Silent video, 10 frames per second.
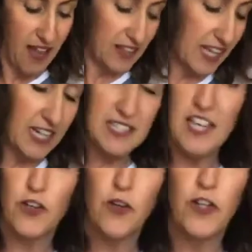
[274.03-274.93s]
like I
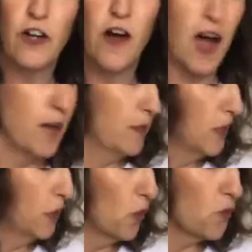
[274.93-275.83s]
said earlier, I am a
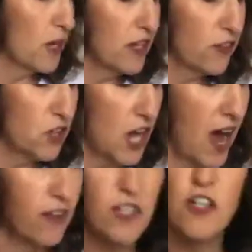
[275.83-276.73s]
little wreath
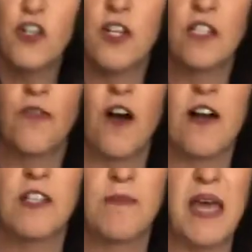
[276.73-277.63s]
challenged as far
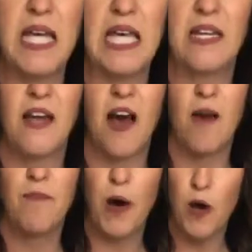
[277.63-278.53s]
as making
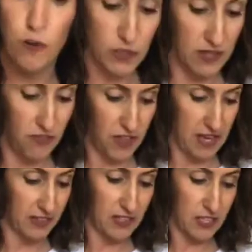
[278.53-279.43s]
bows and things.